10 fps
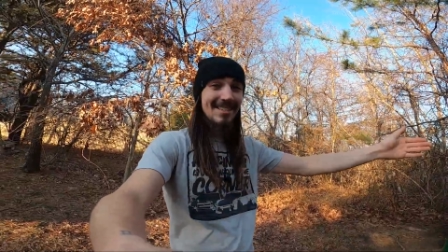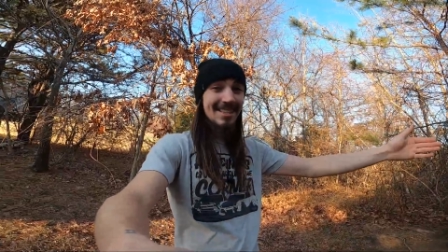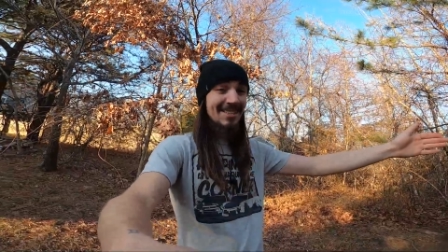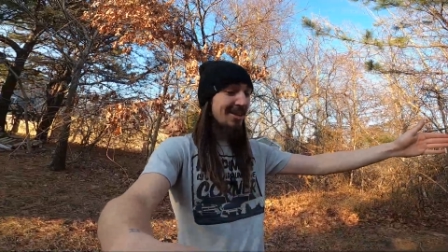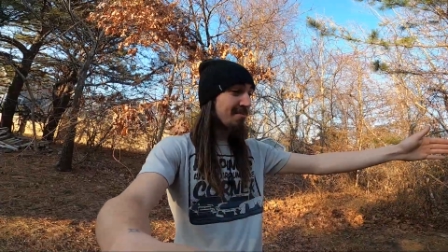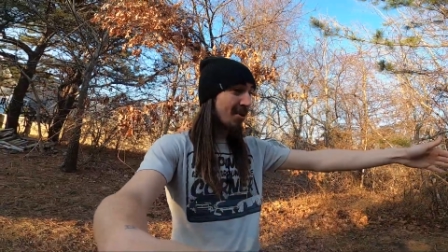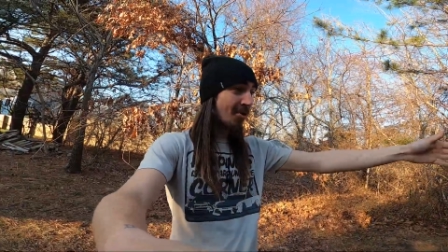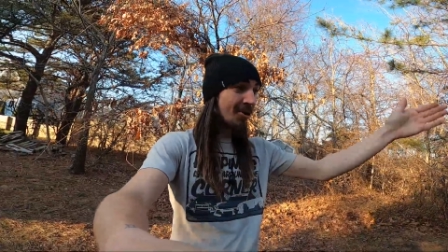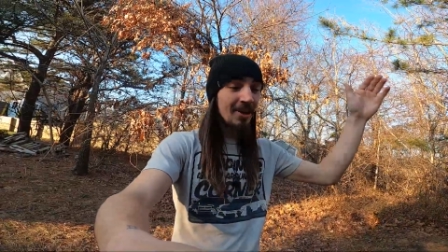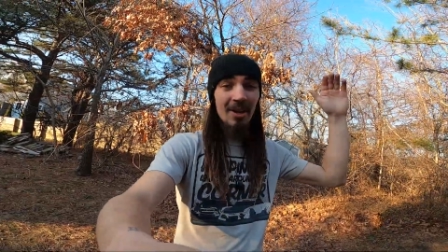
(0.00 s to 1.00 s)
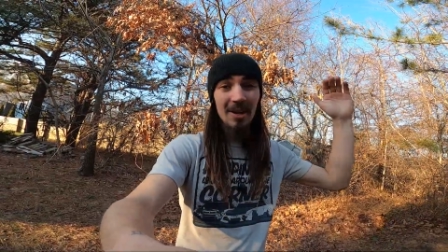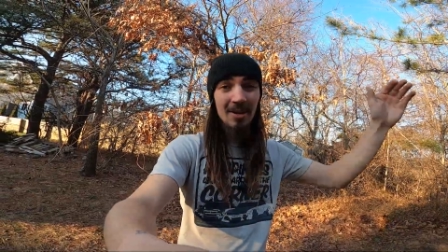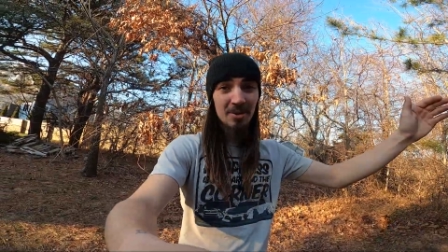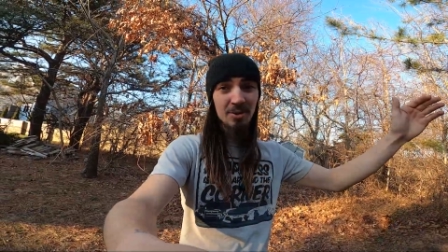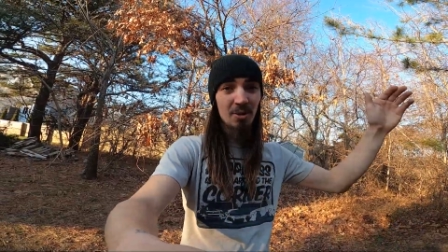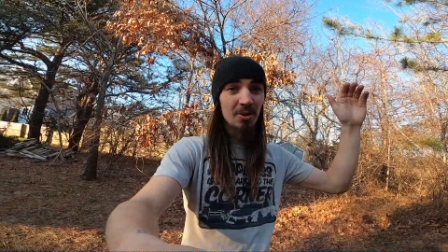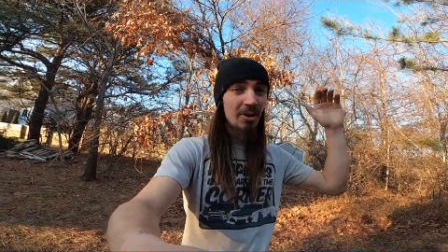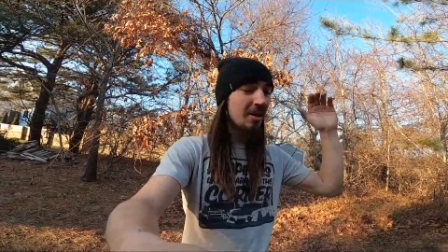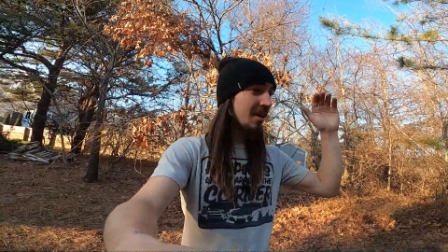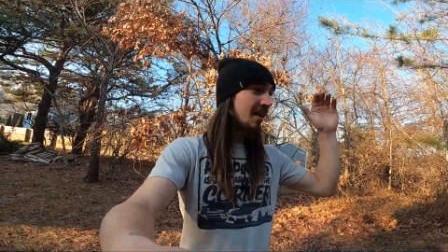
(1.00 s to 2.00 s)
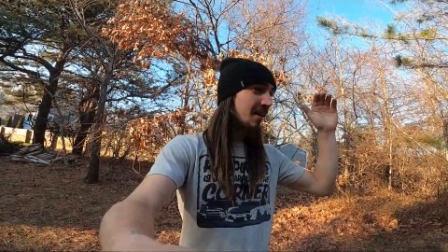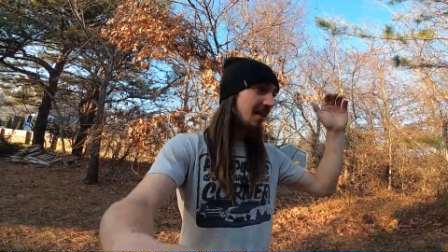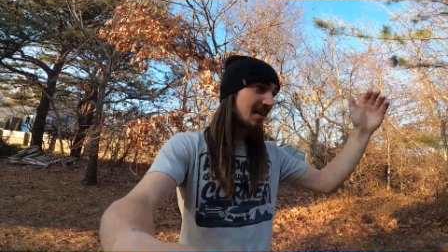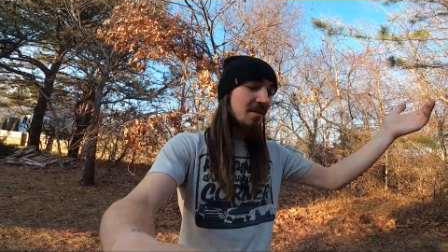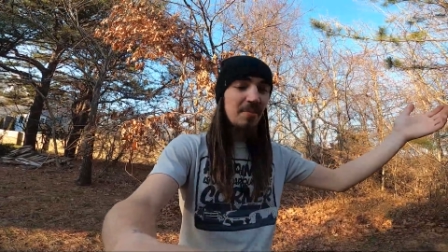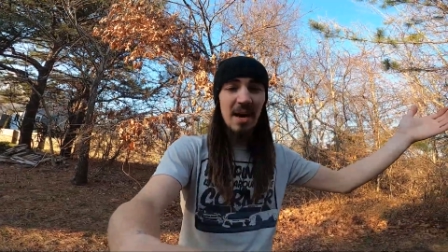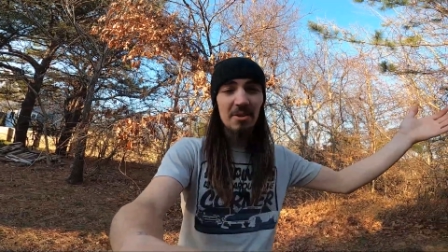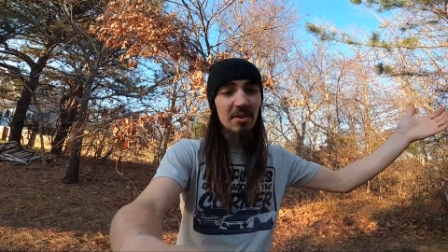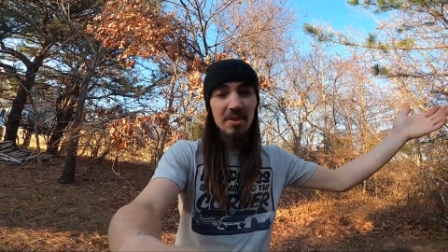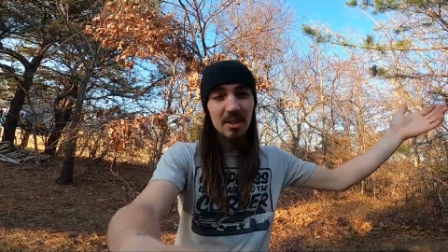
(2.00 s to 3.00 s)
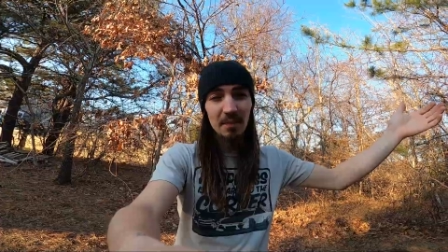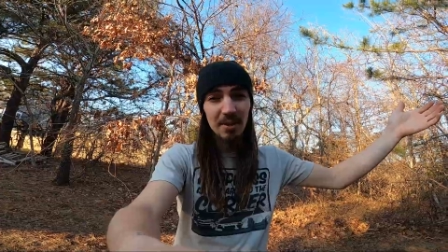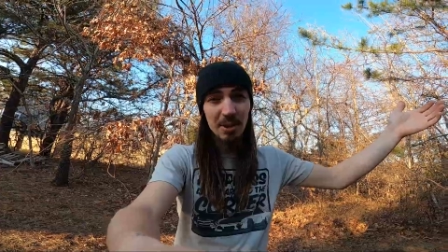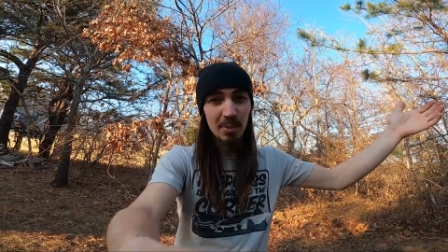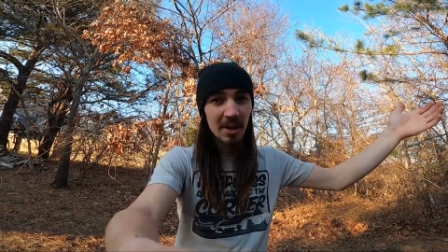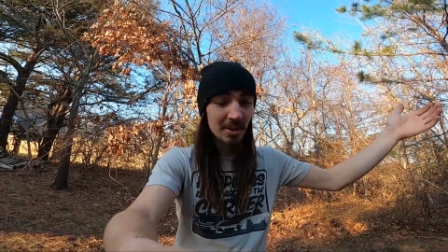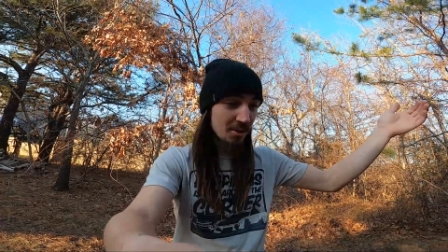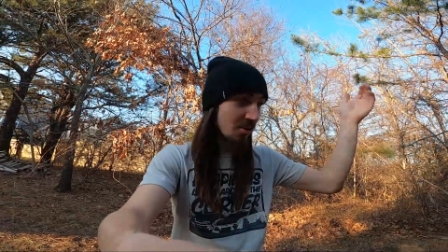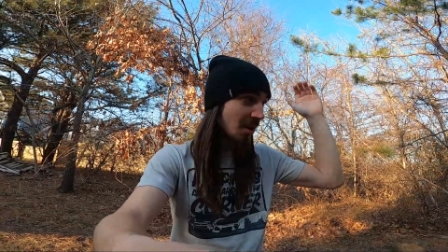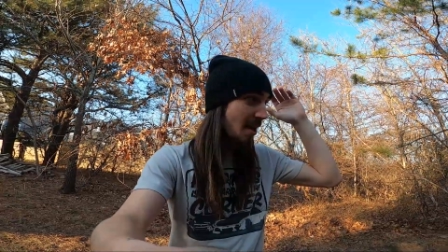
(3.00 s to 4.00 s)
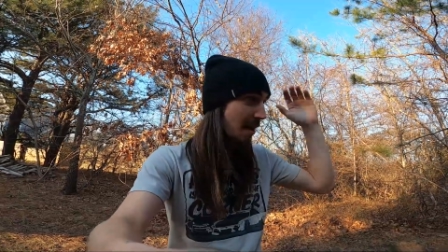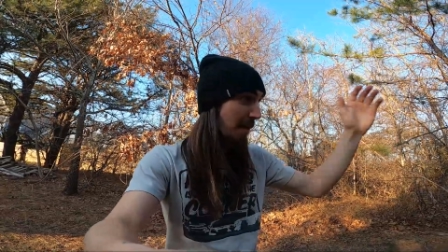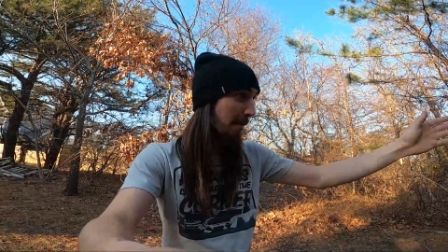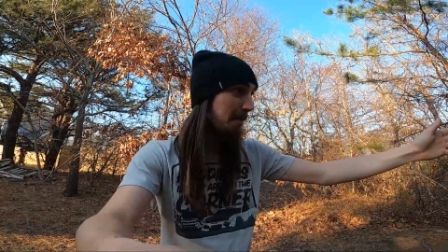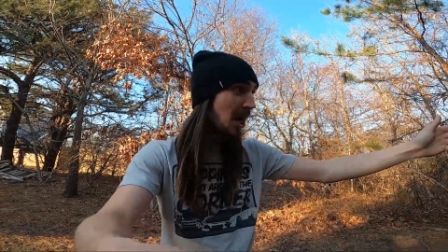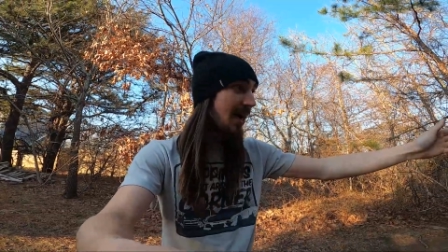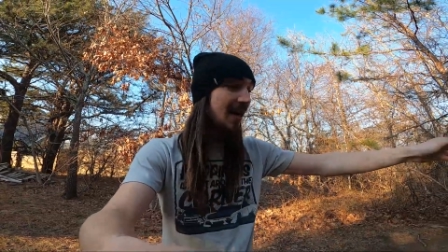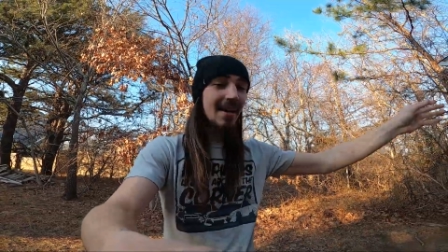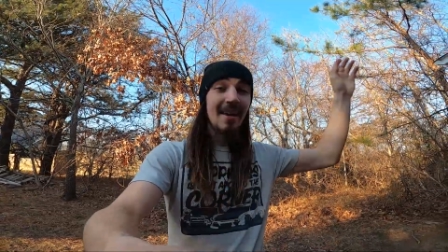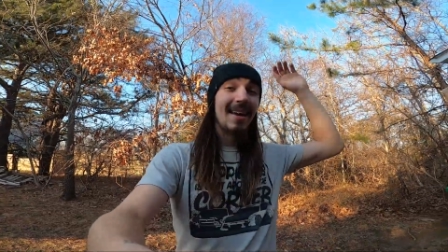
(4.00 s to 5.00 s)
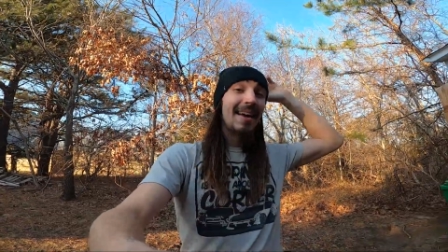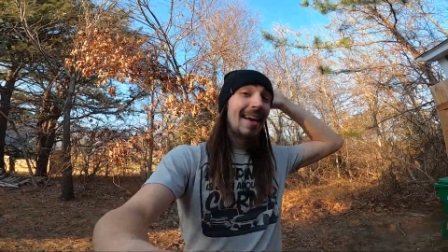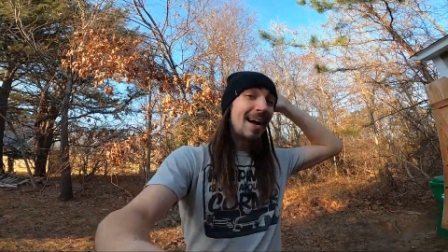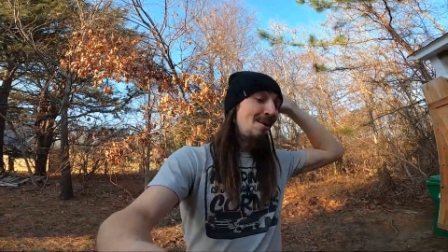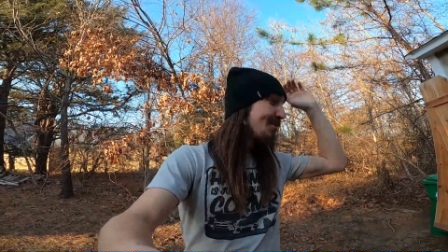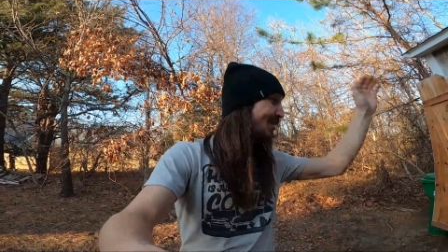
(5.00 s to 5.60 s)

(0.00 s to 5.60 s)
to stick to the motor, controller, and the battery is self-explanatory. But I'm